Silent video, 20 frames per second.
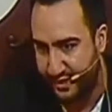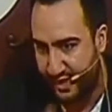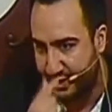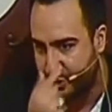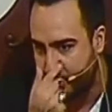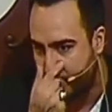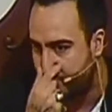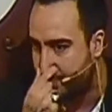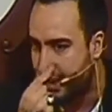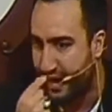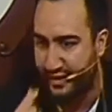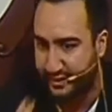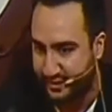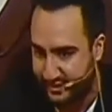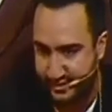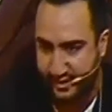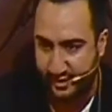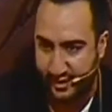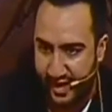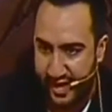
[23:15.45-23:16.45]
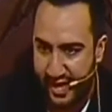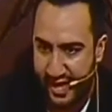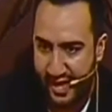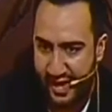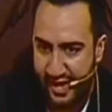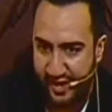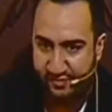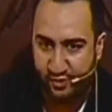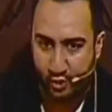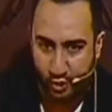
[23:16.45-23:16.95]
I don't mind, listen,
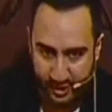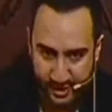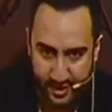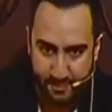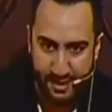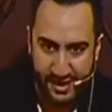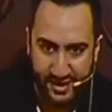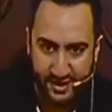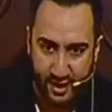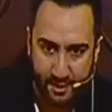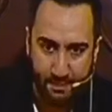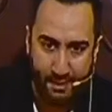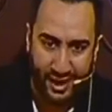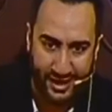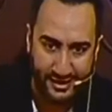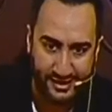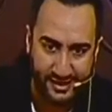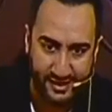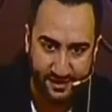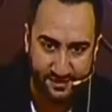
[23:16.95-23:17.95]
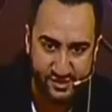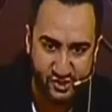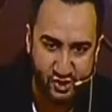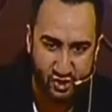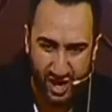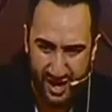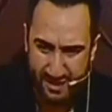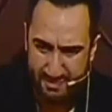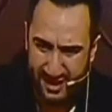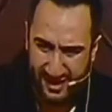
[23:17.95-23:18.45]
if you're going to make up hadiths,
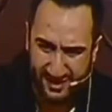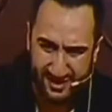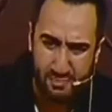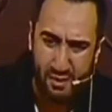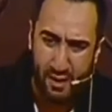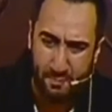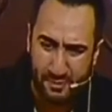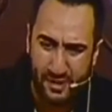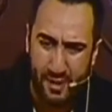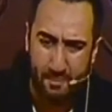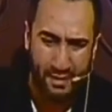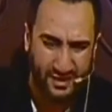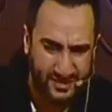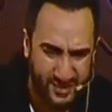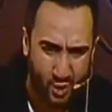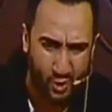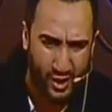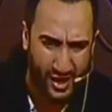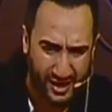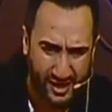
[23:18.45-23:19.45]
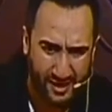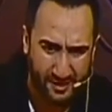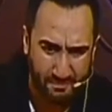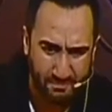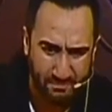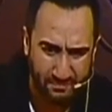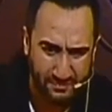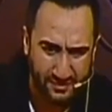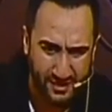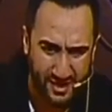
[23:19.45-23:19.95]
try and make them up in a better way,
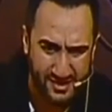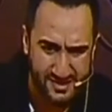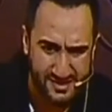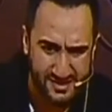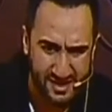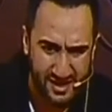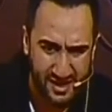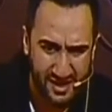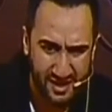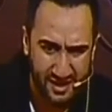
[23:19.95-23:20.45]
yes?